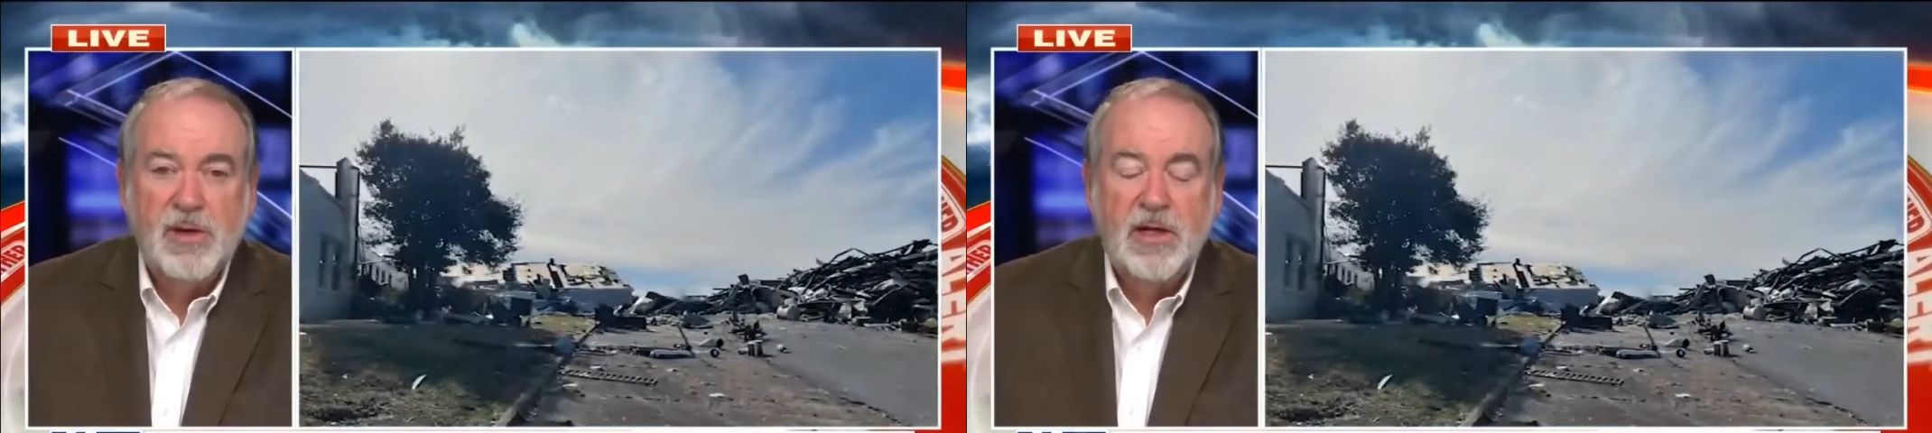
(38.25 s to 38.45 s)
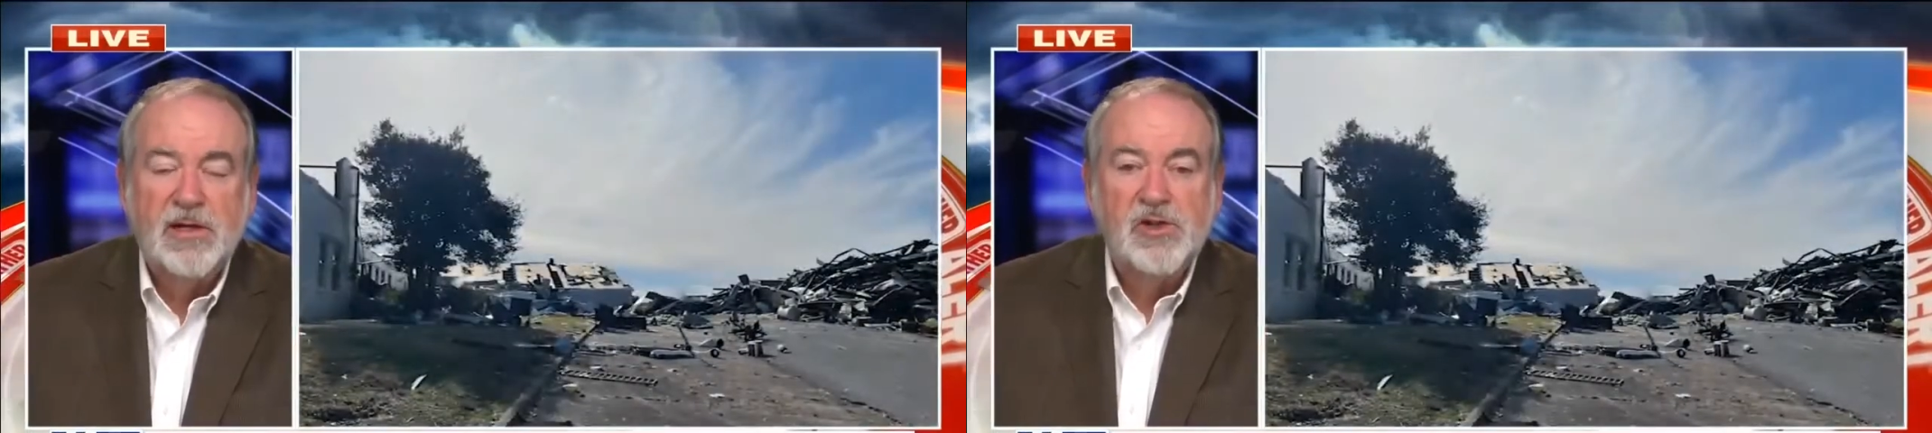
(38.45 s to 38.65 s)

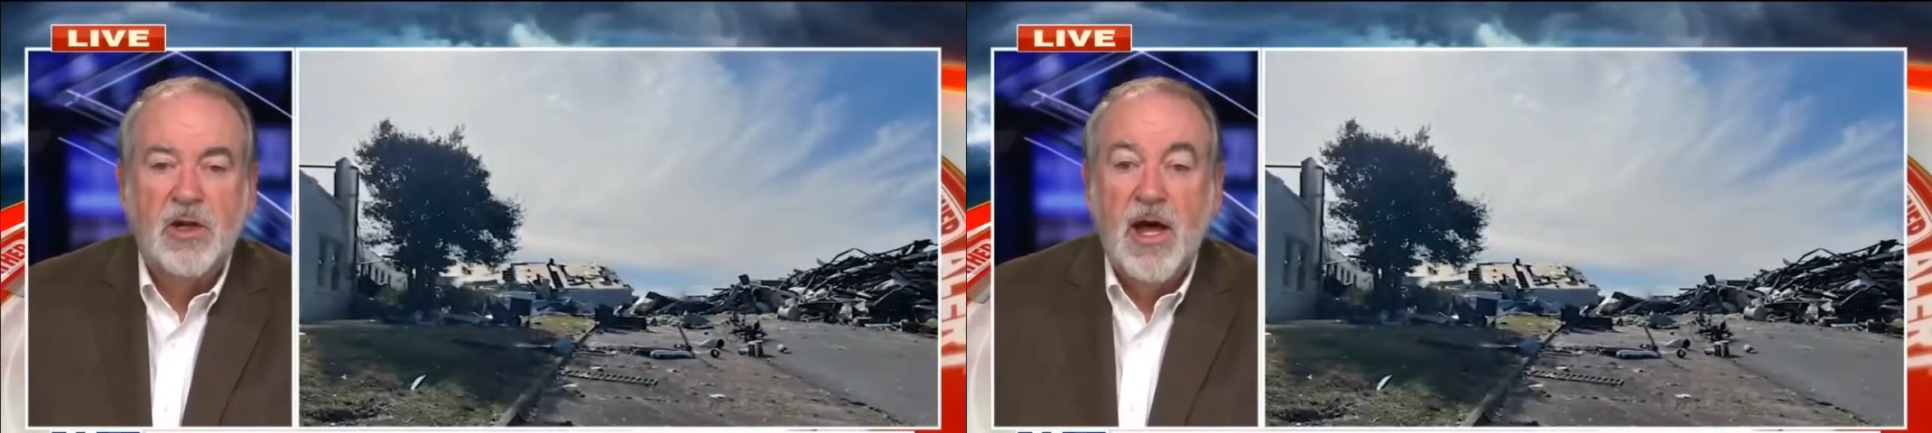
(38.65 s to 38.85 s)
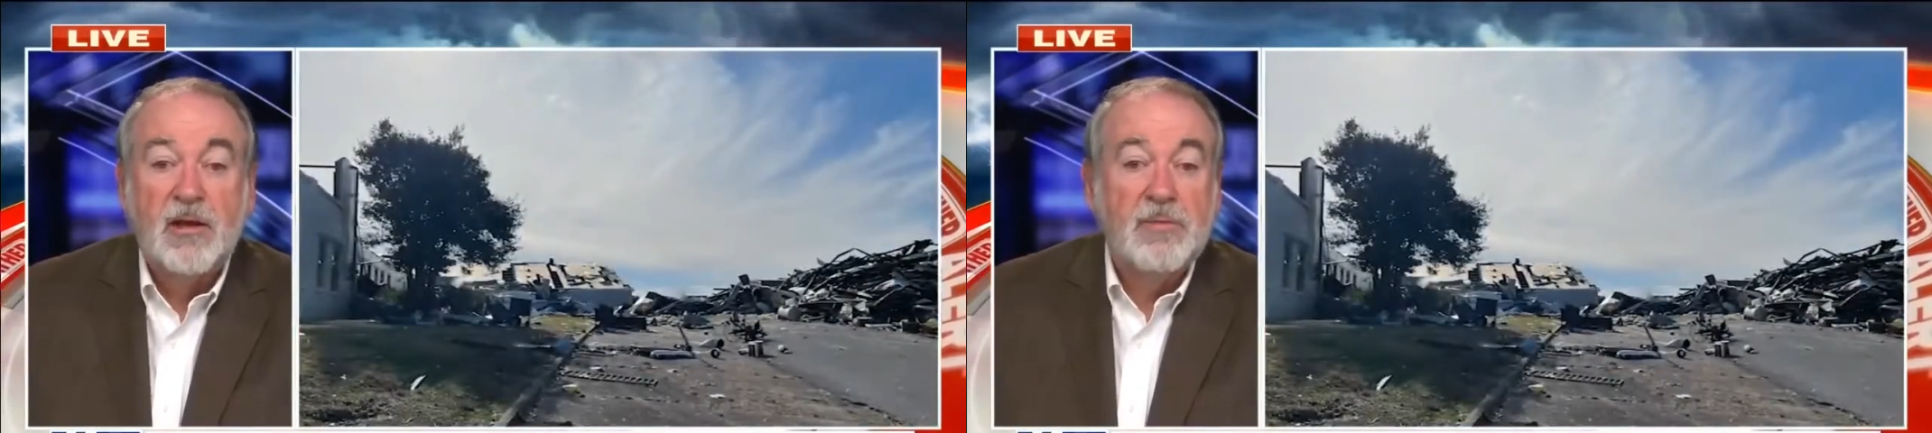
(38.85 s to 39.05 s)
because a
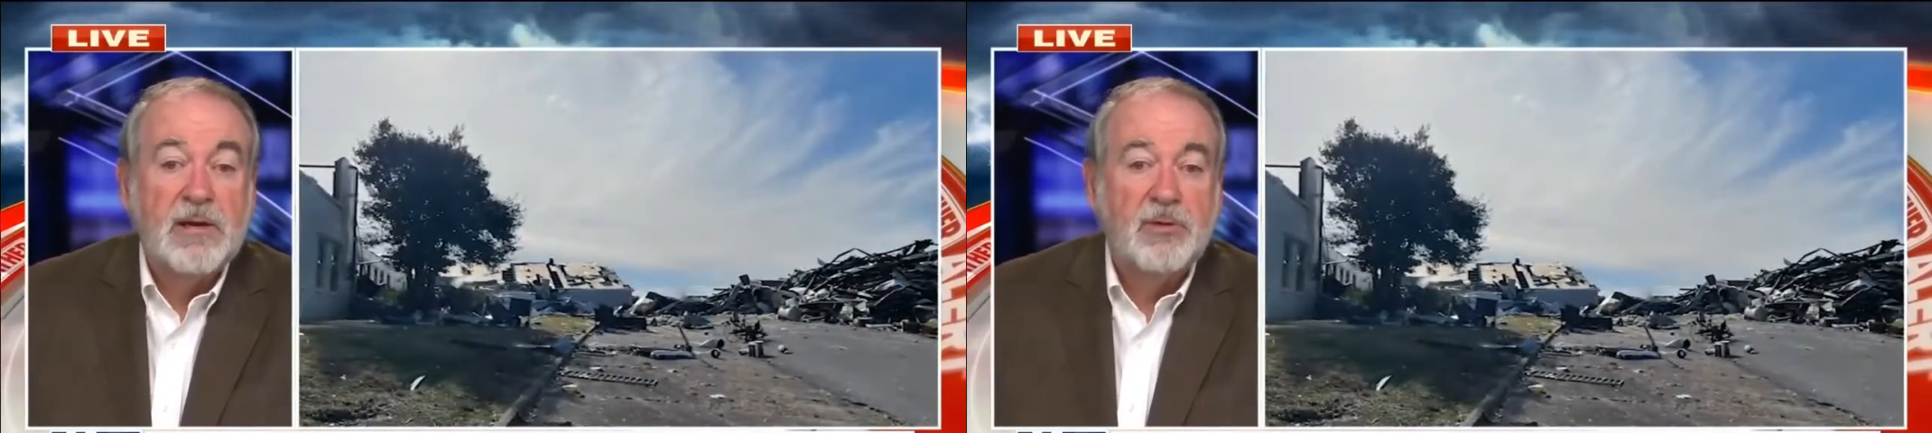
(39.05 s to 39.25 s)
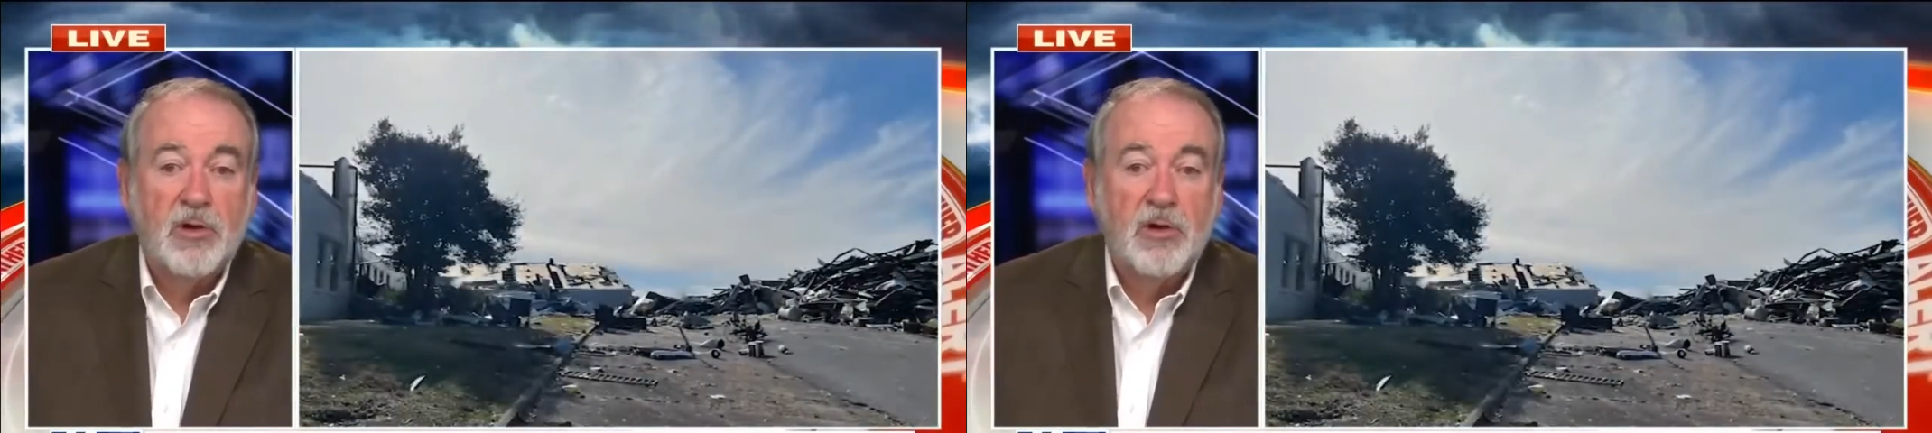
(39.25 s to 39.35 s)
lot of people